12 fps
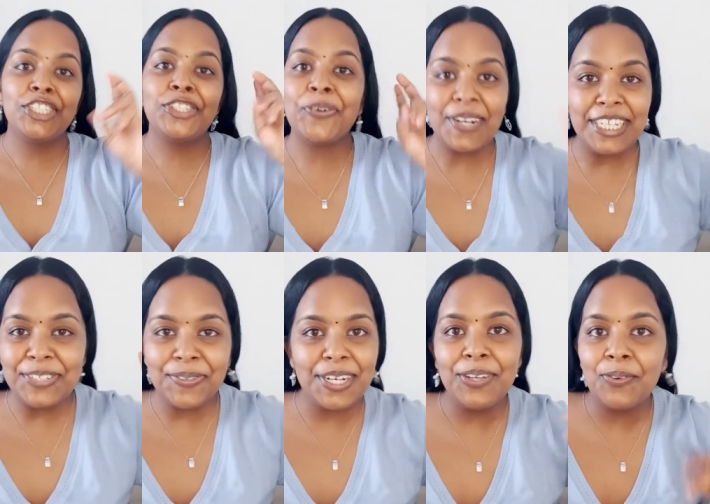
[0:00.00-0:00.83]

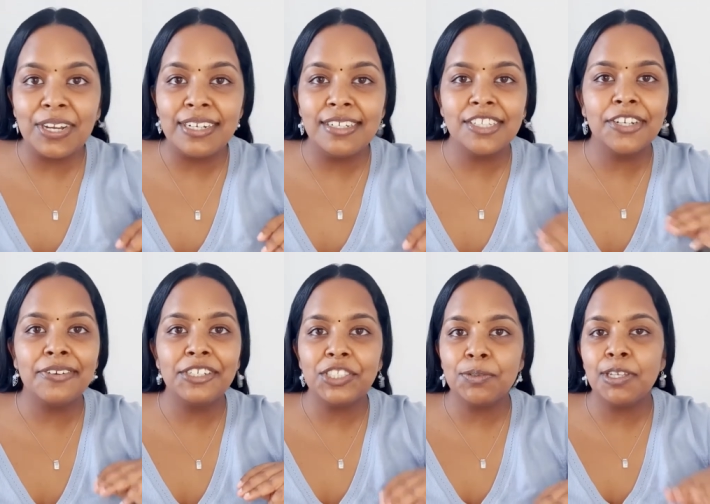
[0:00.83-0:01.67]
2021 is
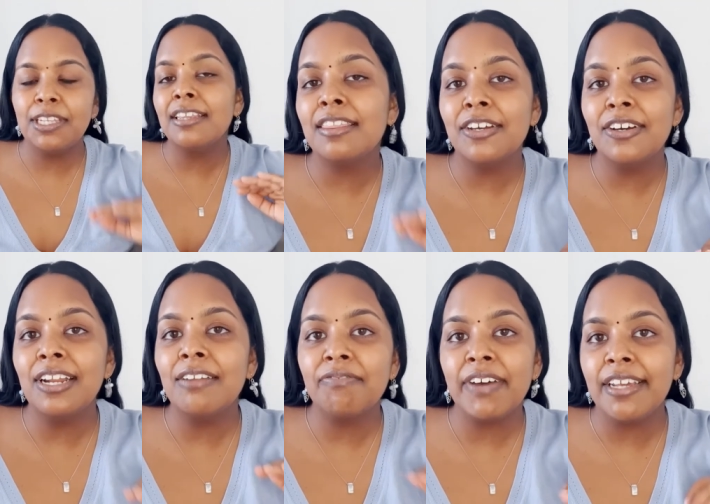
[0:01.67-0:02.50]
going to be the third
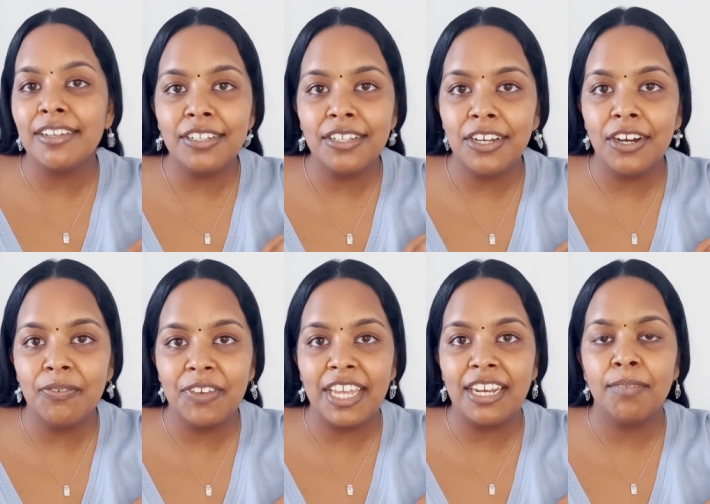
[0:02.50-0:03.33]
and final year
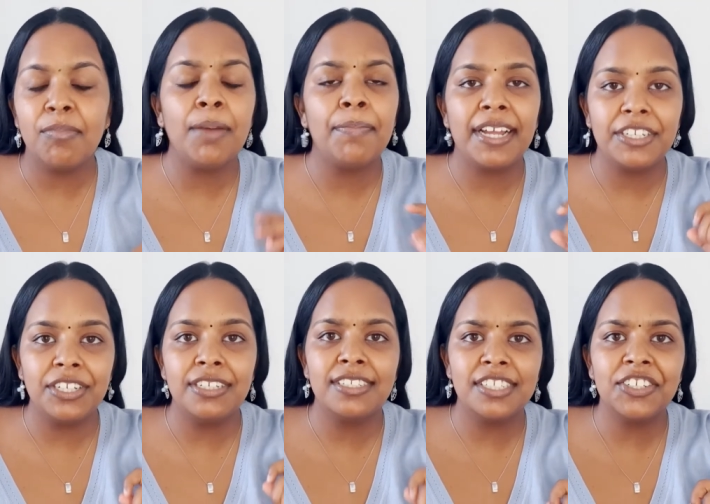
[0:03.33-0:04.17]
of getting my
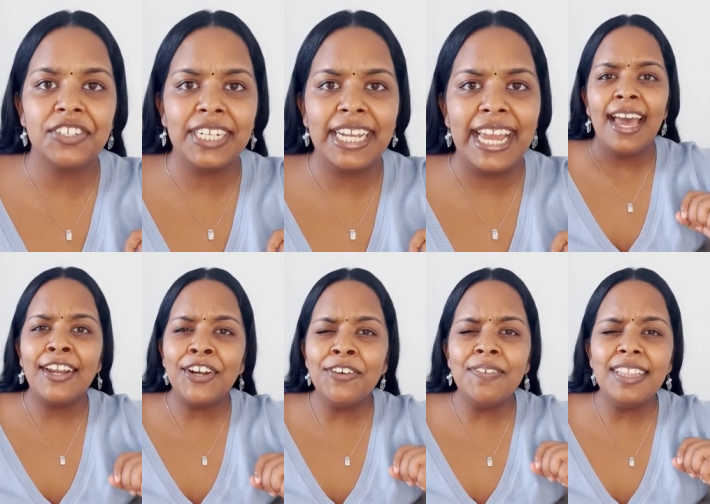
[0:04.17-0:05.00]
bachelor's degree.
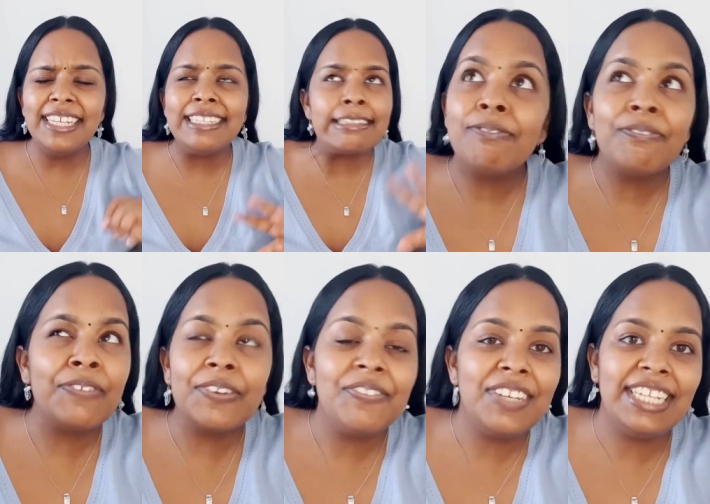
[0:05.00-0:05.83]
And over these
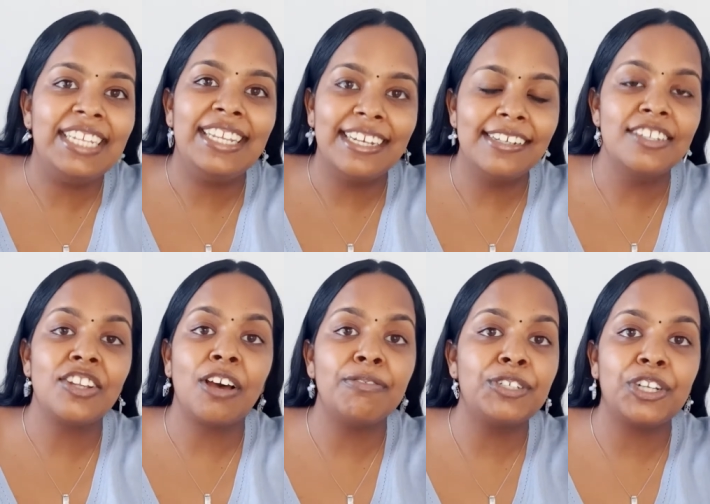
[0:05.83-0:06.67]
15 years
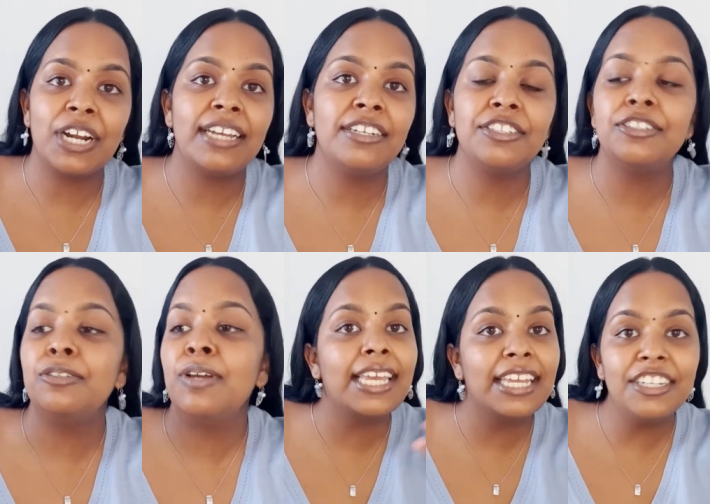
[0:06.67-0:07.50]
of trying to
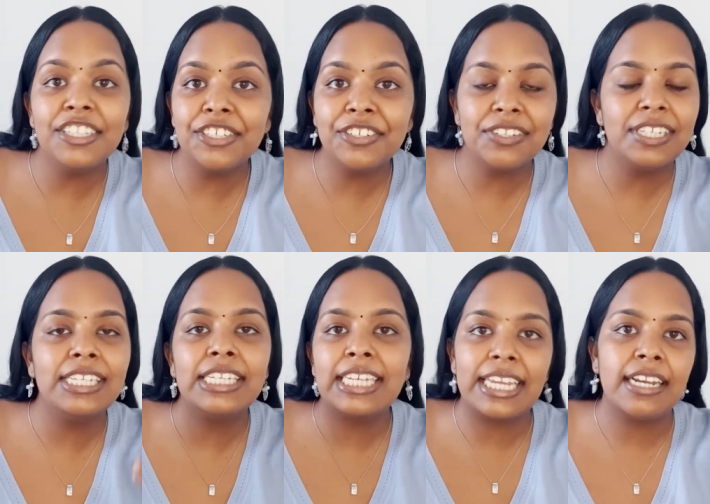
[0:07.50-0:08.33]
get a
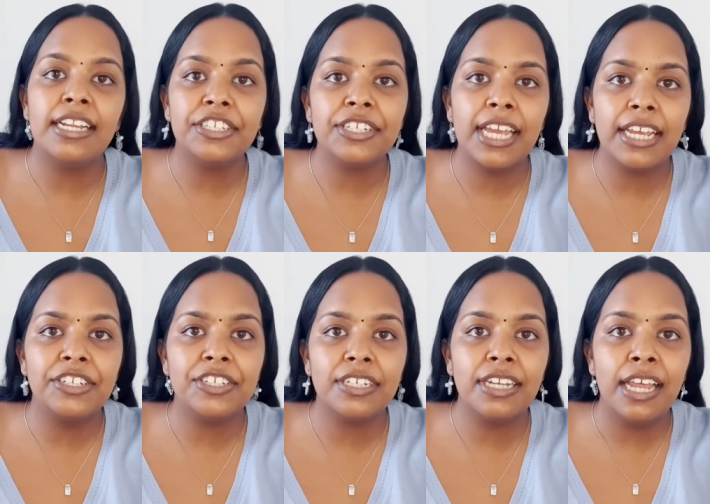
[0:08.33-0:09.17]
degree, get an
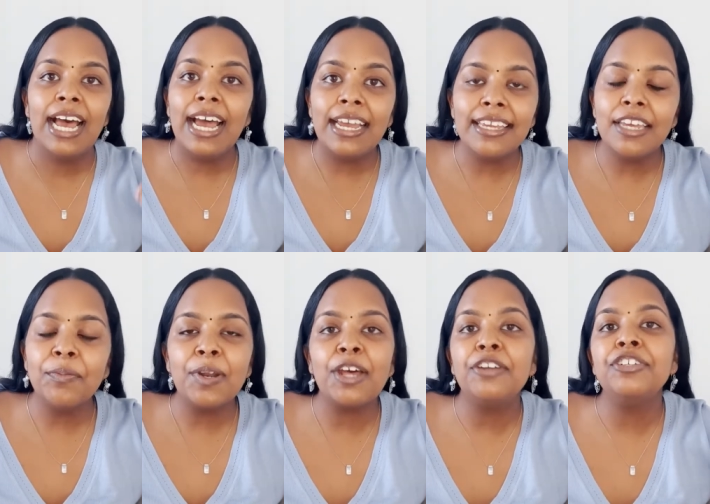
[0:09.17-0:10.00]
education, I can
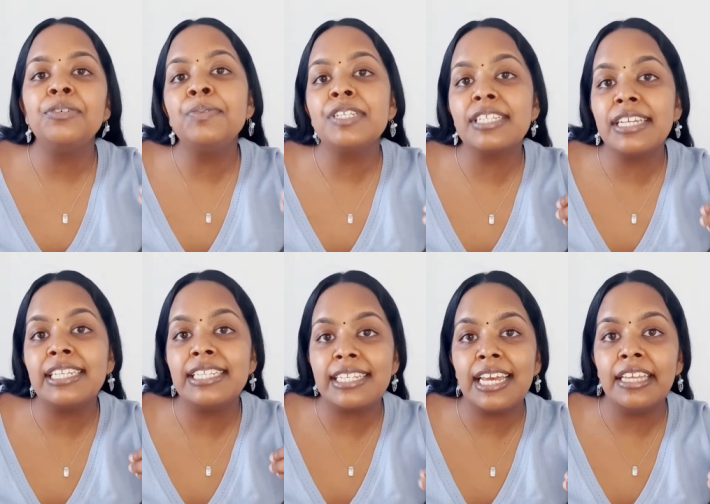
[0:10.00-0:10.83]
100%
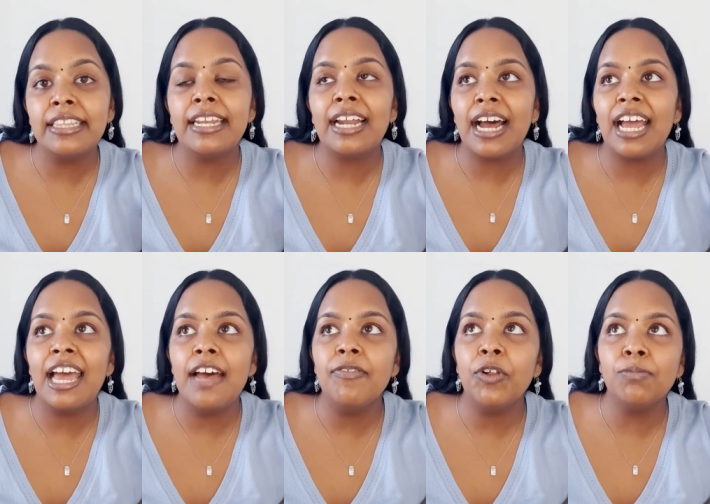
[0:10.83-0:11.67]
say that I
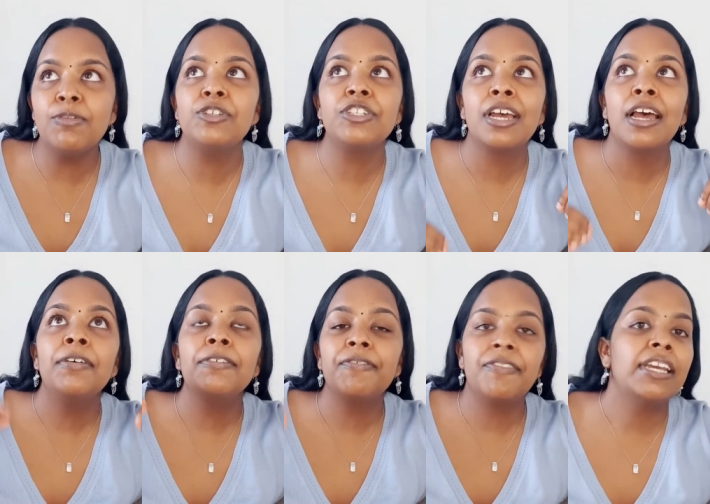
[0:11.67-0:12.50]
have almost
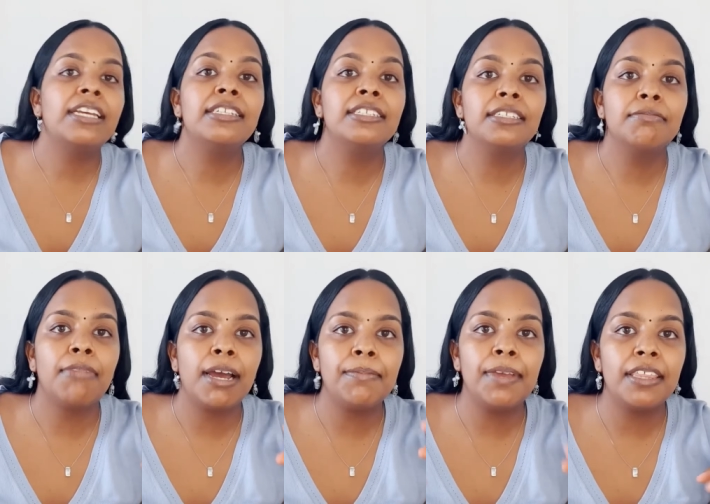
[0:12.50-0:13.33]
perfected
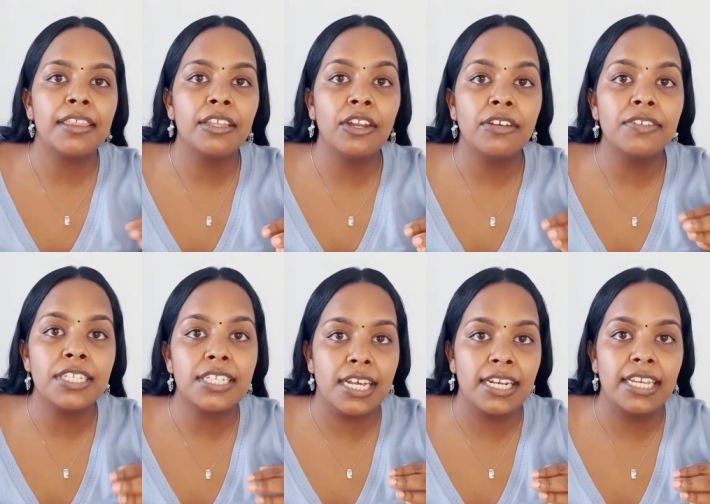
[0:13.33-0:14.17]
my method of
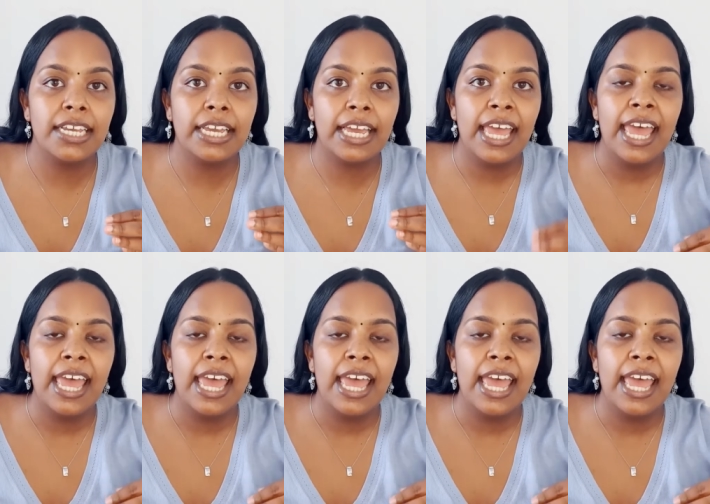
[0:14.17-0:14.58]
studying.